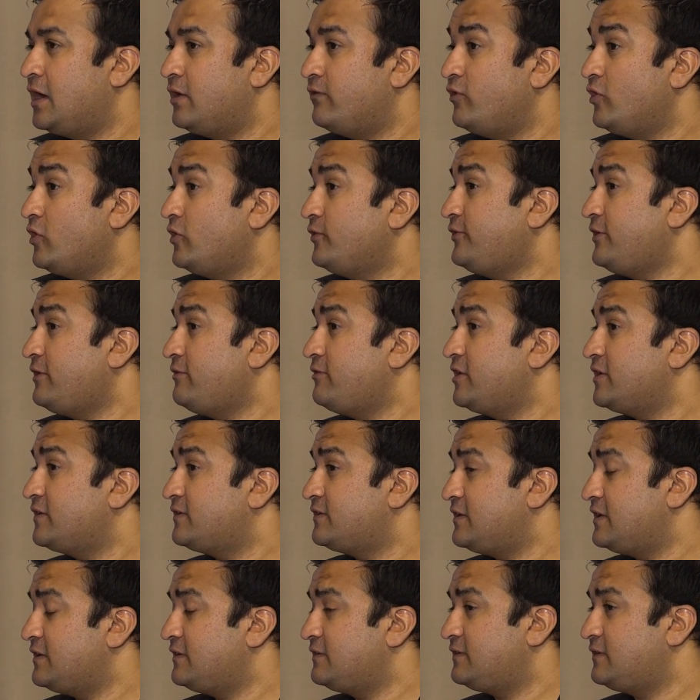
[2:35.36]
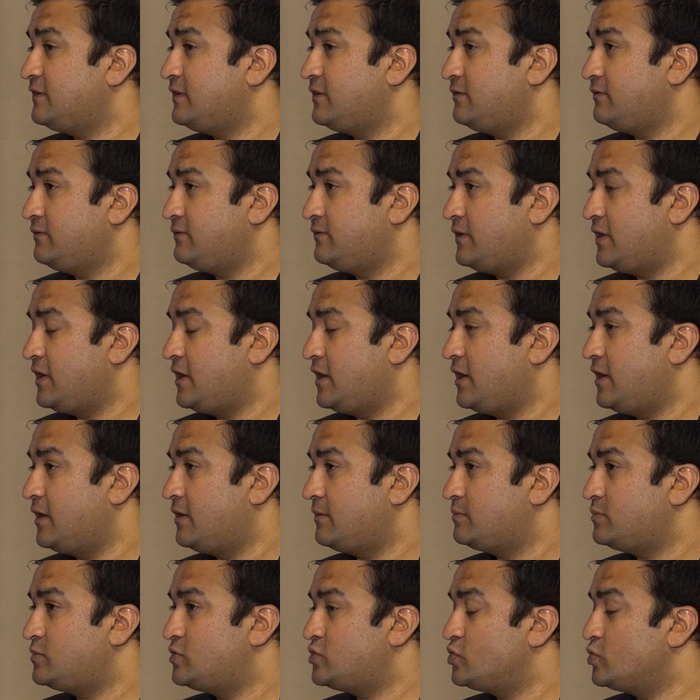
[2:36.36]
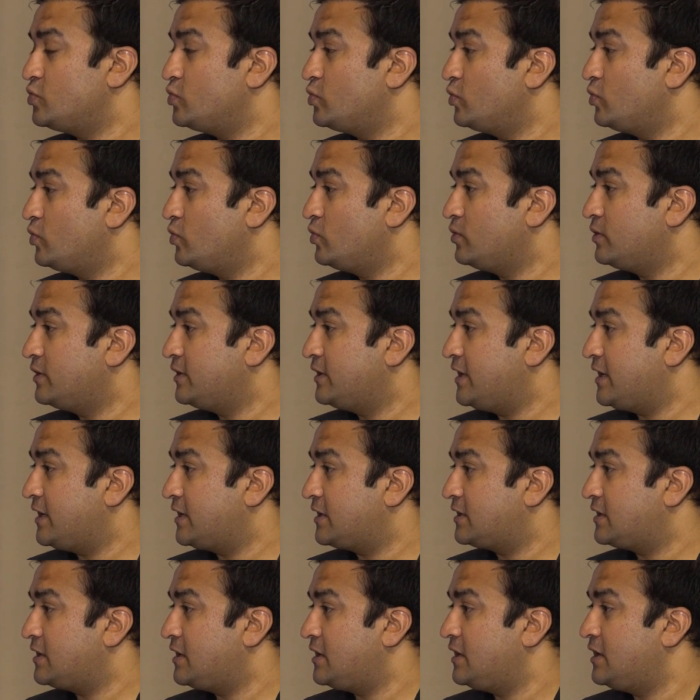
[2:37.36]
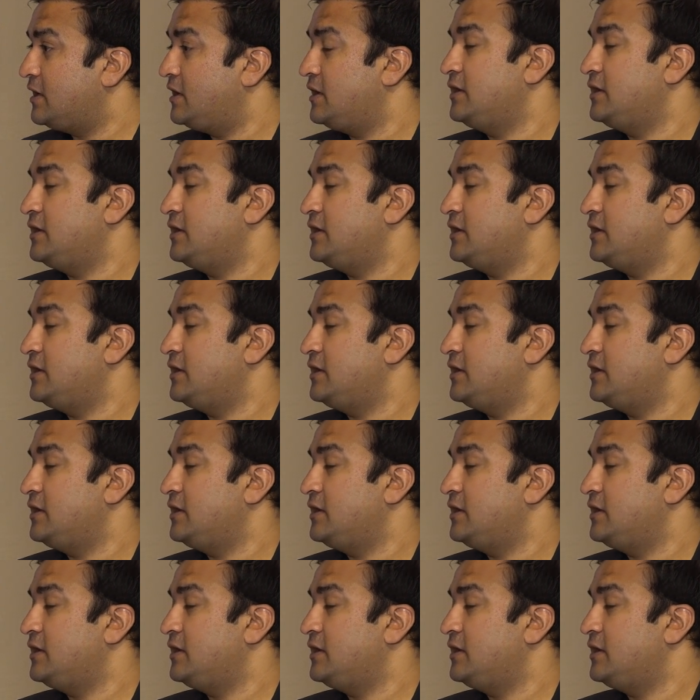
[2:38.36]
We also have an extensive tool that